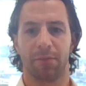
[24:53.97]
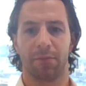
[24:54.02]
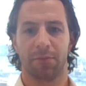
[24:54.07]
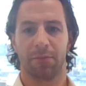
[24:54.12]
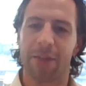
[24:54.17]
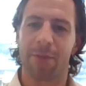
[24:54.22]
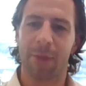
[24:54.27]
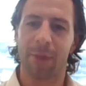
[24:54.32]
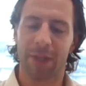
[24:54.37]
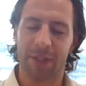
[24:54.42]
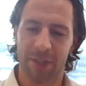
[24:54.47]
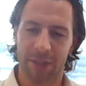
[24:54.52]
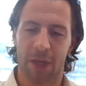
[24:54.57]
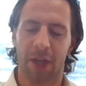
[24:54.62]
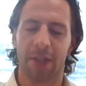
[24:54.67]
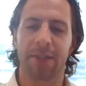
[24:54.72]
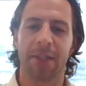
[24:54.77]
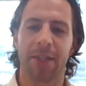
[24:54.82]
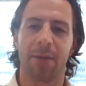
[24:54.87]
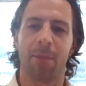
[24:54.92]
getting them
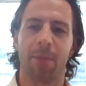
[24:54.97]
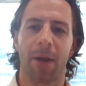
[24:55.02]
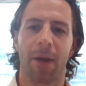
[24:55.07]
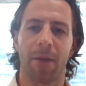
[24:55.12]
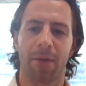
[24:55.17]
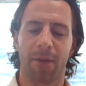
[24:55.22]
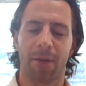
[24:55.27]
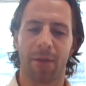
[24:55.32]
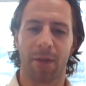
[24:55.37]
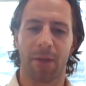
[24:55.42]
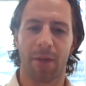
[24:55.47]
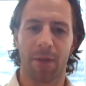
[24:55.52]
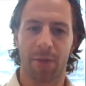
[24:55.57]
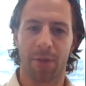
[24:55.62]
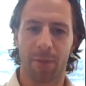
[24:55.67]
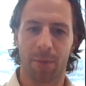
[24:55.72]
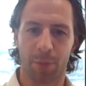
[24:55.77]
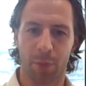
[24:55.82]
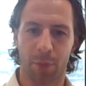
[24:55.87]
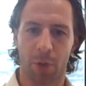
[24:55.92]
excited about
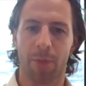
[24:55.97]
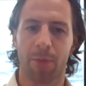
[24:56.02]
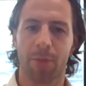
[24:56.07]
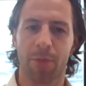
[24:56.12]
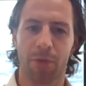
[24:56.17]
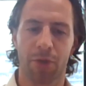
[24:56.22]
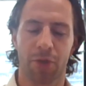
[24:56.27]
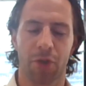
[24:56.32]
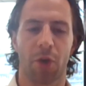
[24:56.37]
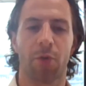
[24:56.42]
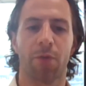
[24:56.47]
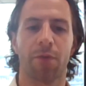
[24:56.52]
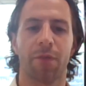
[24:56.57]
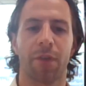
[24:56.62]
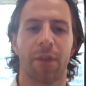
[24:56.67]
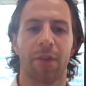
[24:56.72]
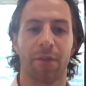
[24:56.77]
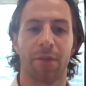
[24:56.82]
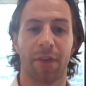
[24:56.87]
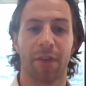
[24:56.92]
the problem you're
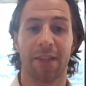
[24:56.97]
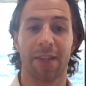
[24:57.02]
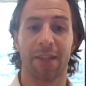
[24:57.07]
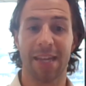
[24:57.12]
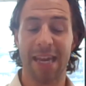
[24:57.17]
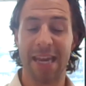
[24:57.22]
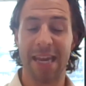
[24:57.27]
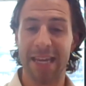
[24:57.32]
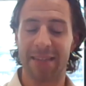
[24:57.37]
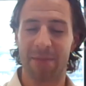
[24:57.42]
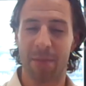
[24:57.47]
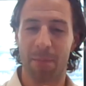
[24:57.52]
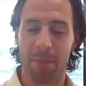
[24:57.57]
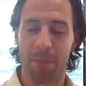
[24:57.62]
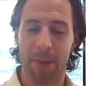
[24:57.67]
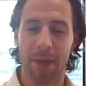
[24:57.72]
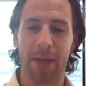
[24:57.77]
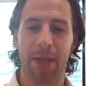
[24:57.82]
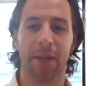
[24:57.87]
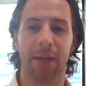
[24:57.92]
solving, and the fact that it is a
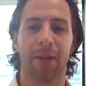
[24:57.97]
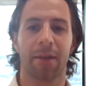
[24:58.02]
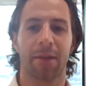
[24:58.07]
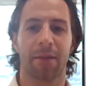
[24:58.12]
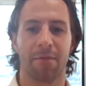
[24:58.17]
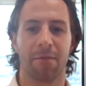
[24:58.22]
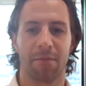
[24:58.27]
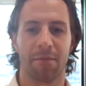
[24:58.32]
big,